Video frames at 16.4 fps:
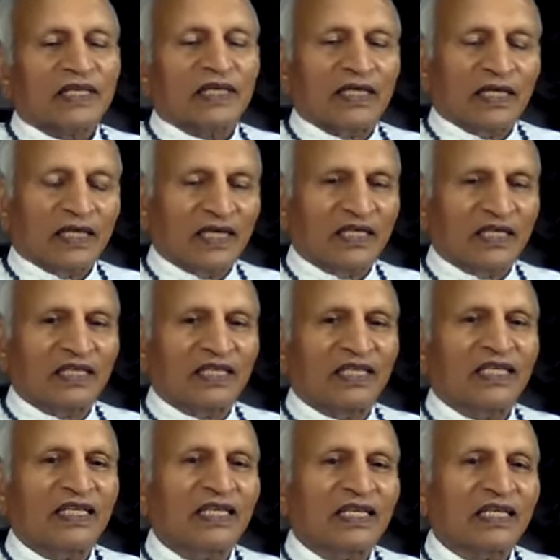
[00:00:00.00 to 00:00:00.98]
And
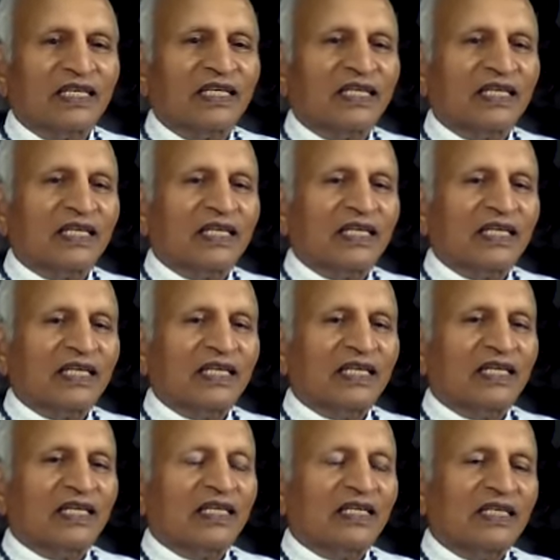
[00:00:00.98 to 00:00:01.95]

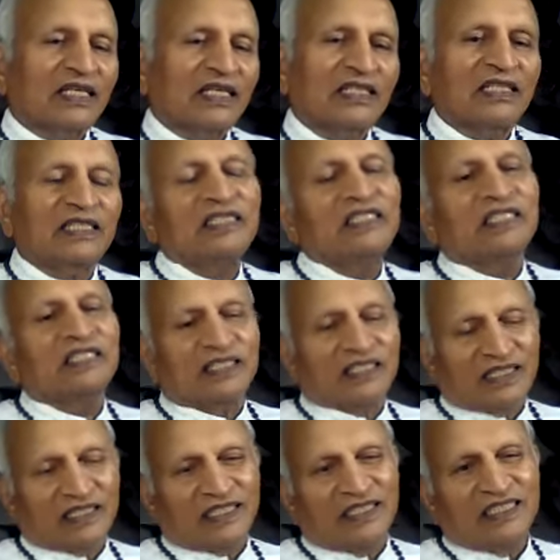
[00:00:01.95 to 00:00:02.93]
in
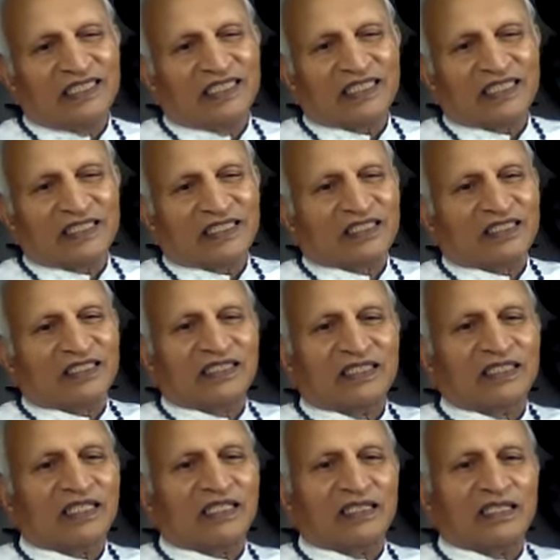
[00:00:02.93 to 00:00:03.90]
India, in just
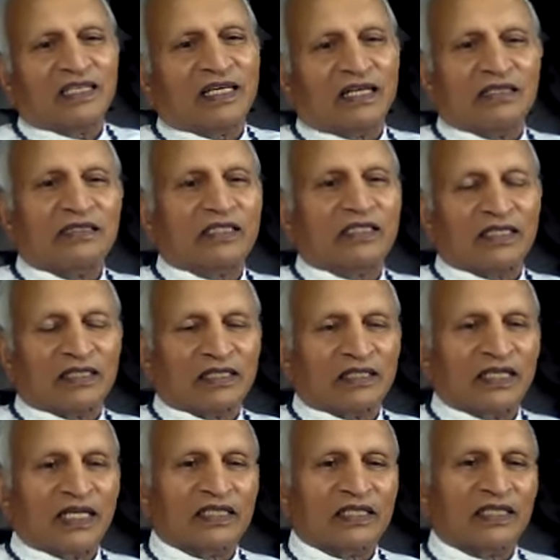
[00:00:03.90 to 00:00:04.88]
the culture
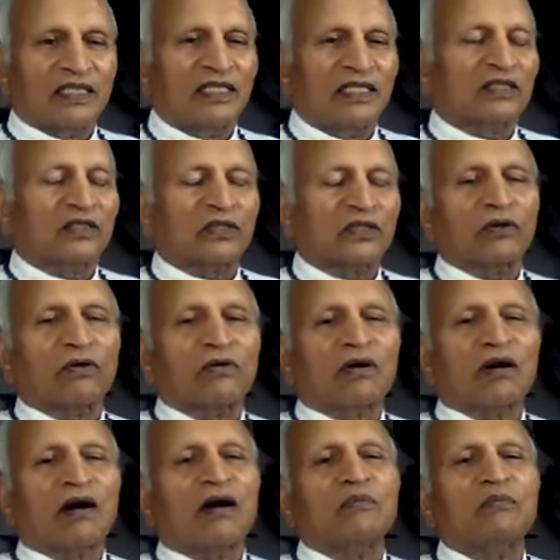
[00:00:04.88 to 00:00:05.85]
that is so
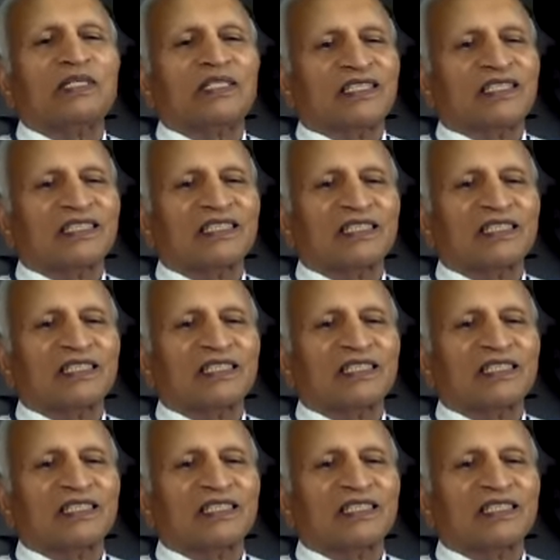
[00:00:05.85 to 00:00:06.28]
common,